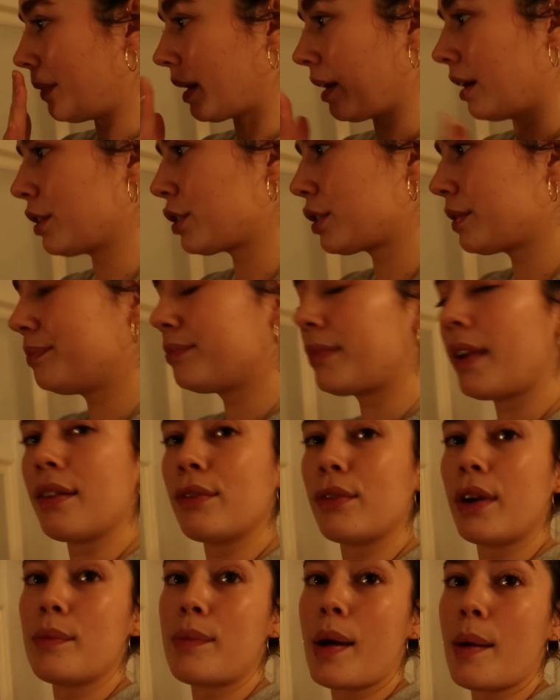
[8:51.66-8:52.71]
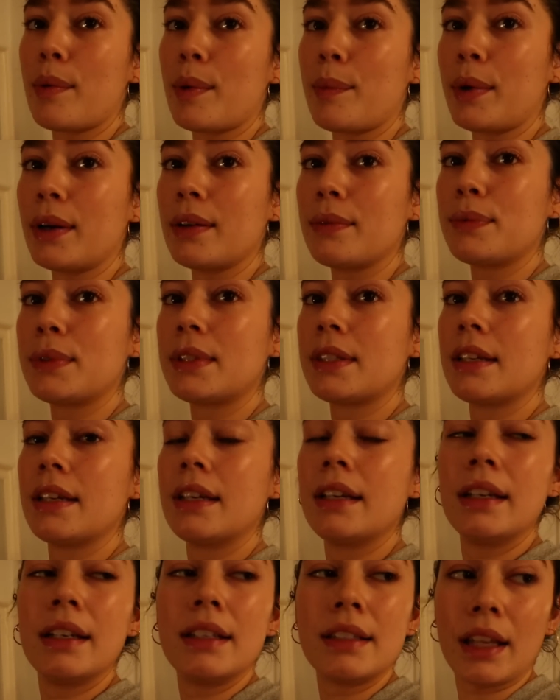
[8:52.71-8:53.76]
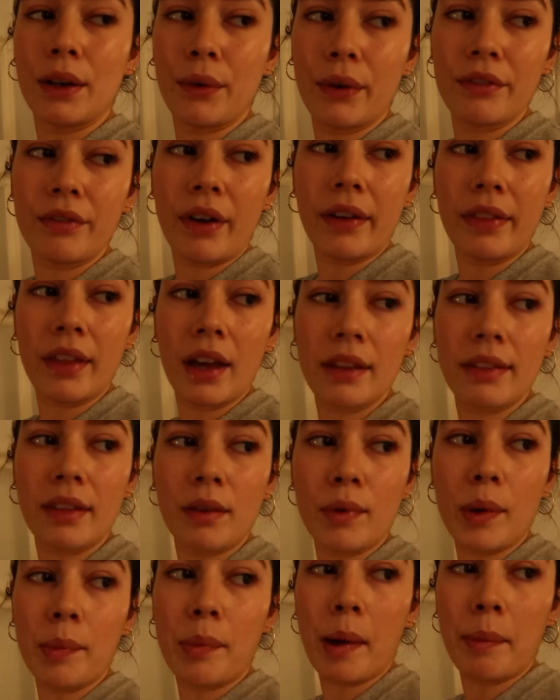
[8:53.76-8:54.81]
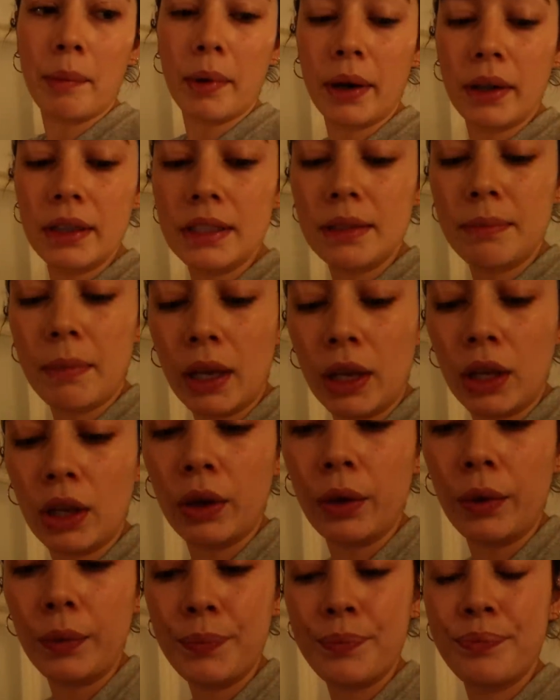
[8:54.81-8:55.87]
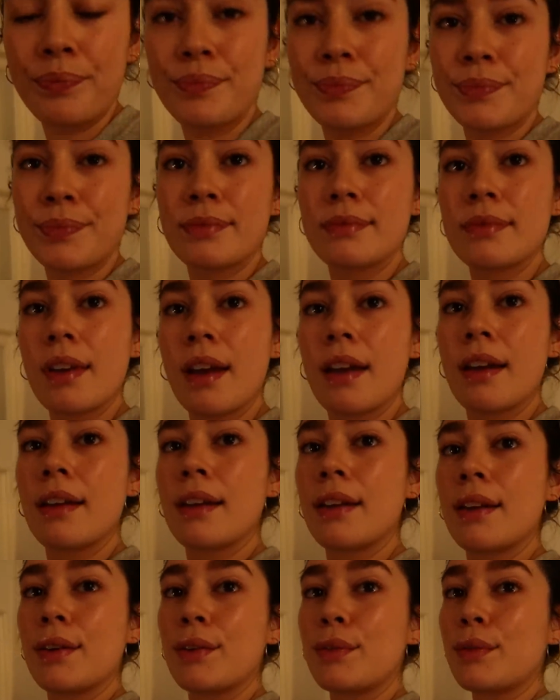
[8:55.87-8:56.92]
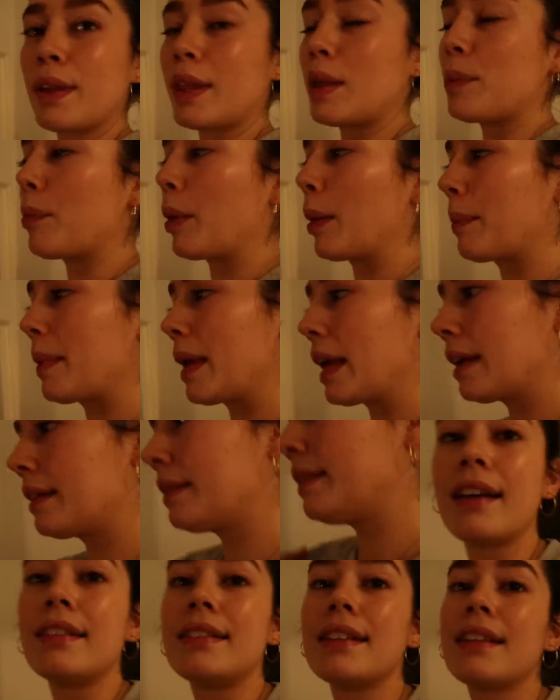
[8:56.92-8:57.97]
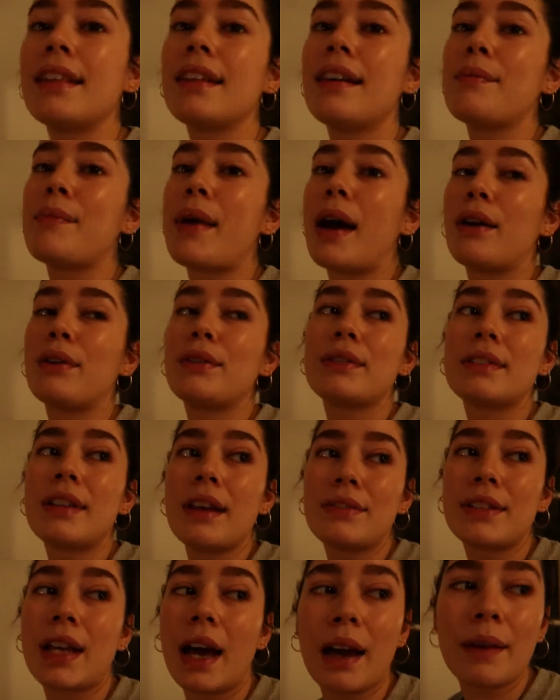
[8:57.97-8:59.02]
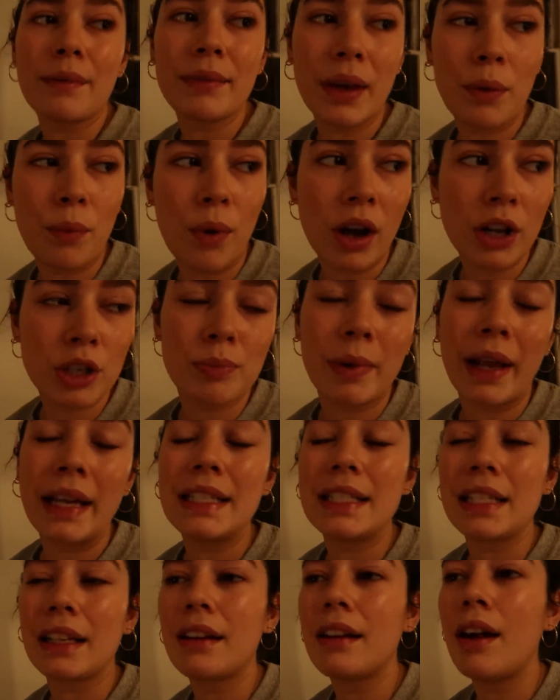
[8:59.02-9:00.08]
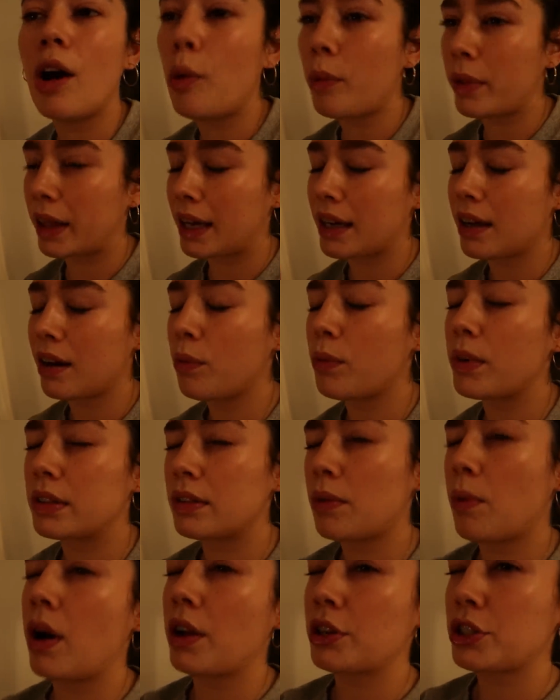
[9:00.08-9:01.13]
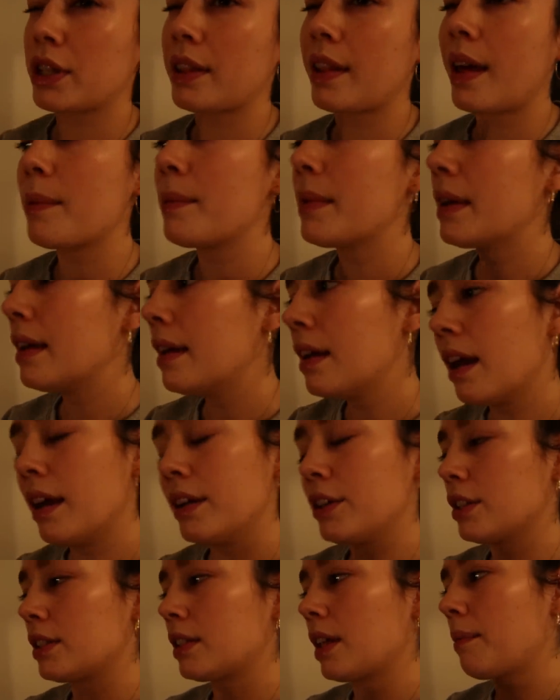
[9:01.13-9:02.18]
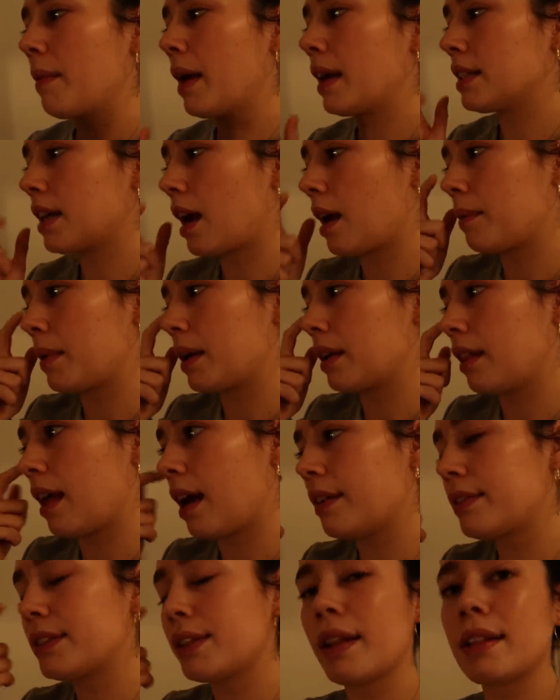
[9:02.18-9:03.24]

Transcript: oh my gosh, I have red pepper burps. Does anyone find that? That red peppers make you really burpy. I did the amount of time they watched, but I didn't open, like I didn't, wasn't watching them. I just set my timer and left,